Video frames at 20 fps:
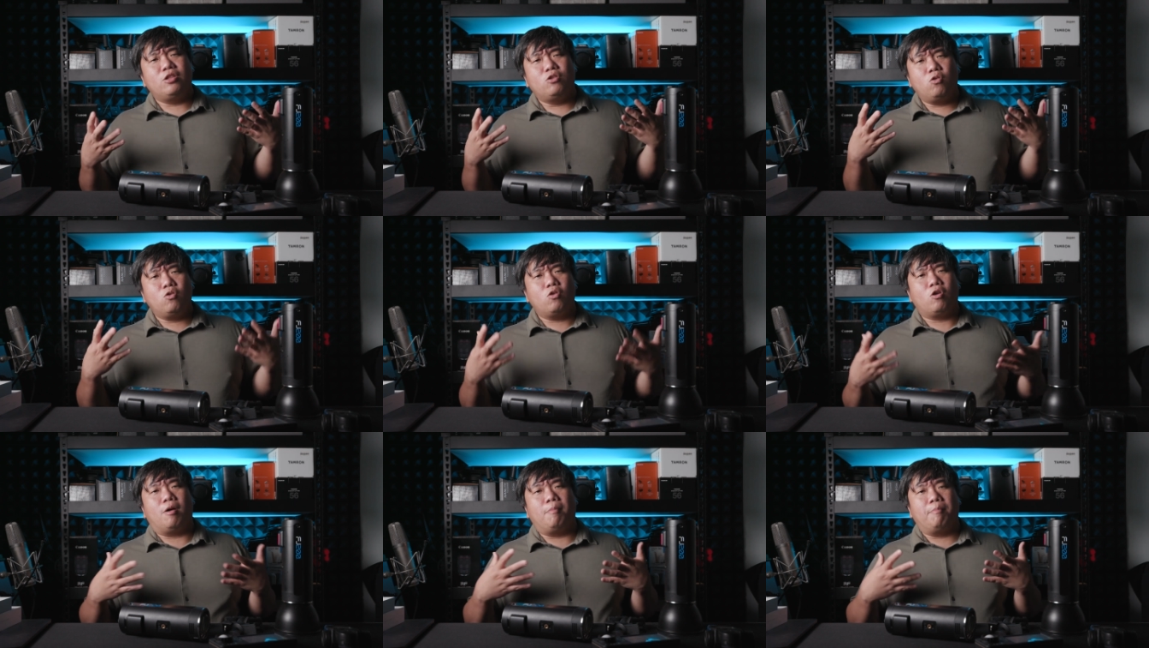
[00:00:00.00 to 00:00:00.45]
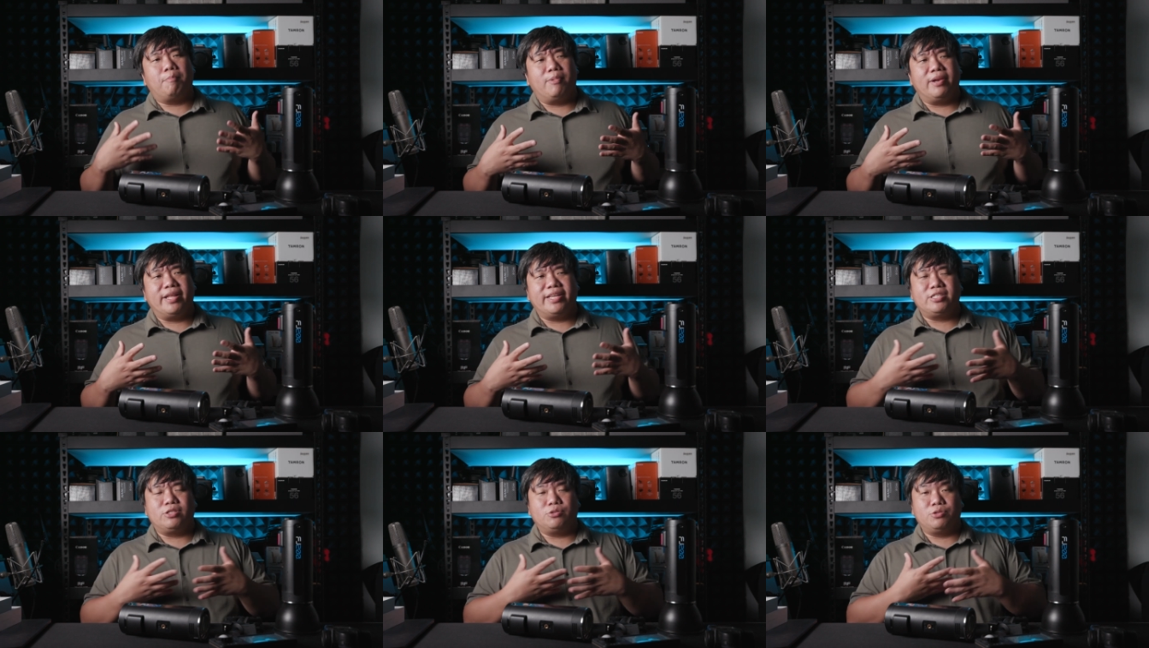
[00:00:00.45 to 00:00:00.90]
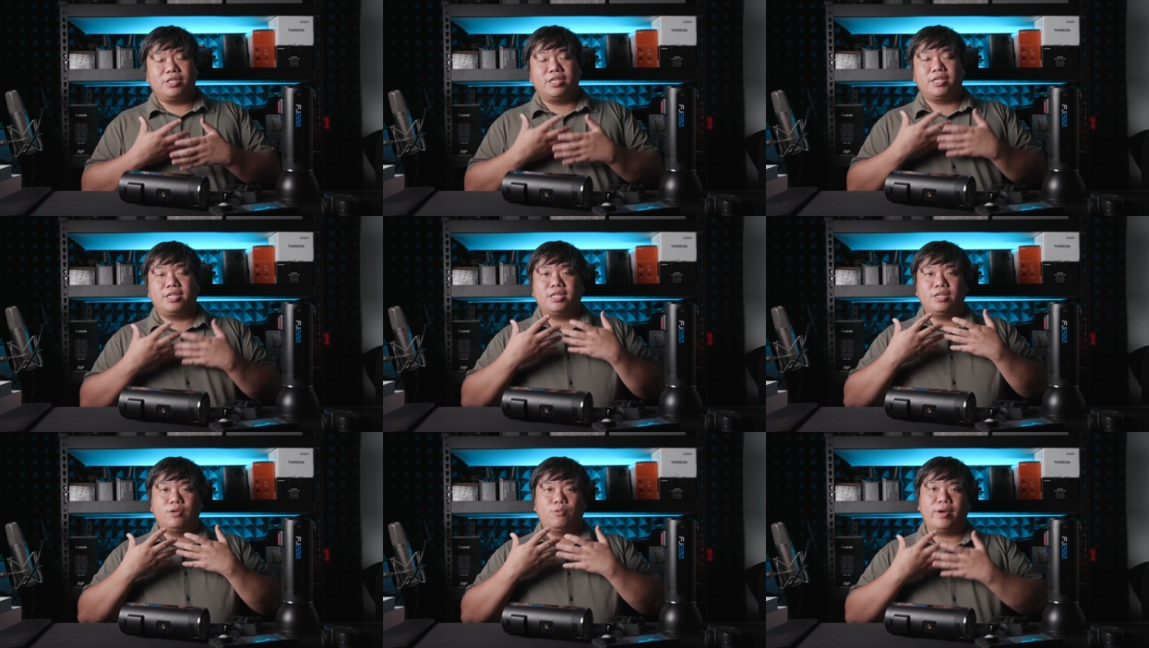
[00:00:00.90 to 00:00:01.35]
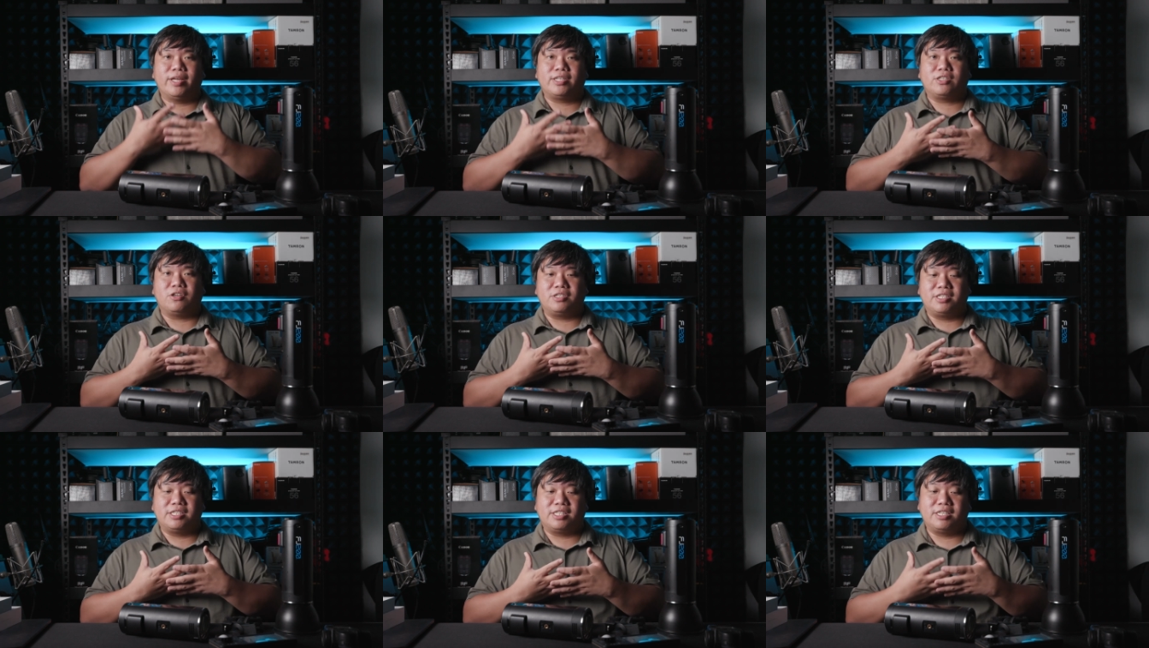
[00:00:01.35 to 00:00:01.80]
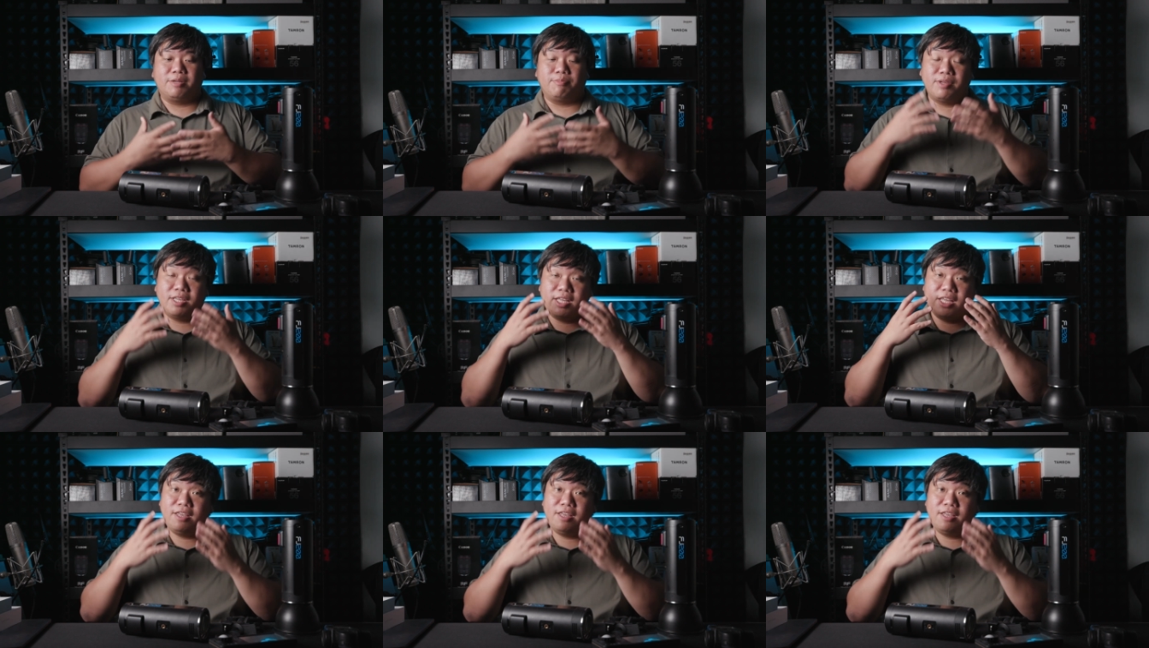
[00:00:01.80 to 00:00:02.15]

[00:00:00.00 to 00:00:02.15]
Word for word: no complaints using the Westcott system,